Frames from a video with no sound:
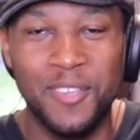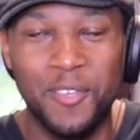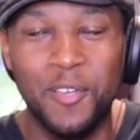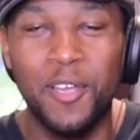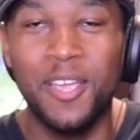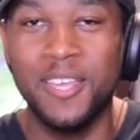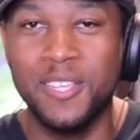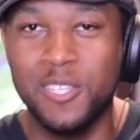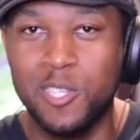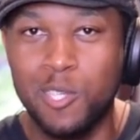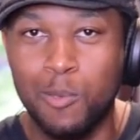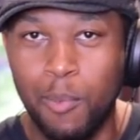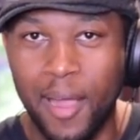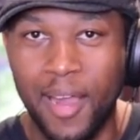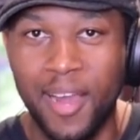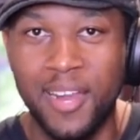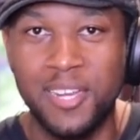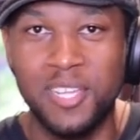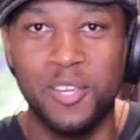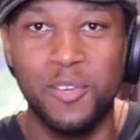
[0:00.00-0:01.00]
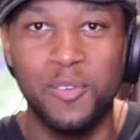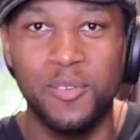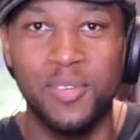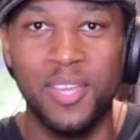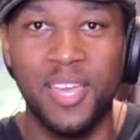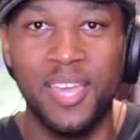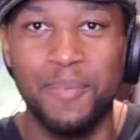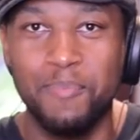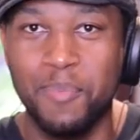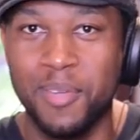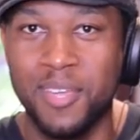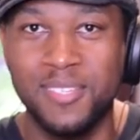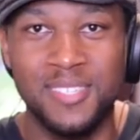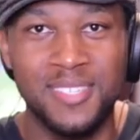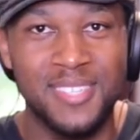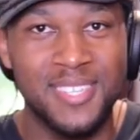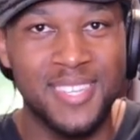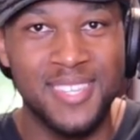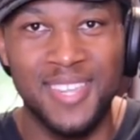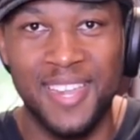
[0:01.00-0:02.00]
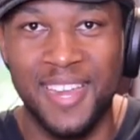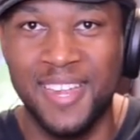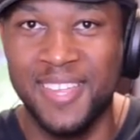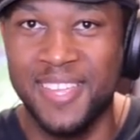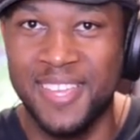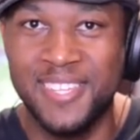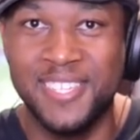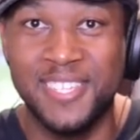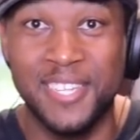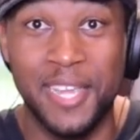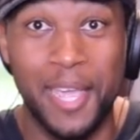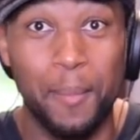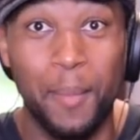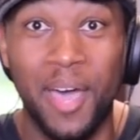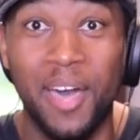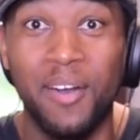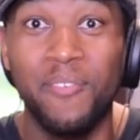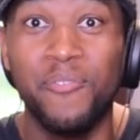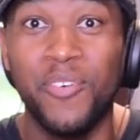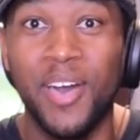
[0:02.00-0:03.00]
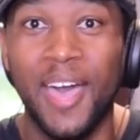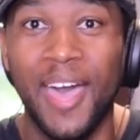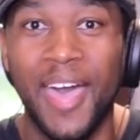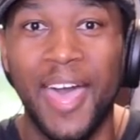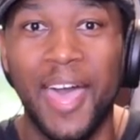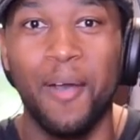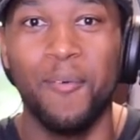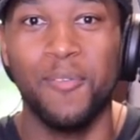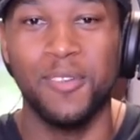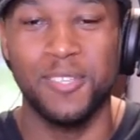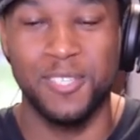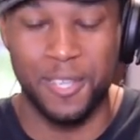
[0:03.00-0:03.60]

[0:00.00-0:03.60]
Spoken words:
you're inspired to create because you sit there and you jam out for hours.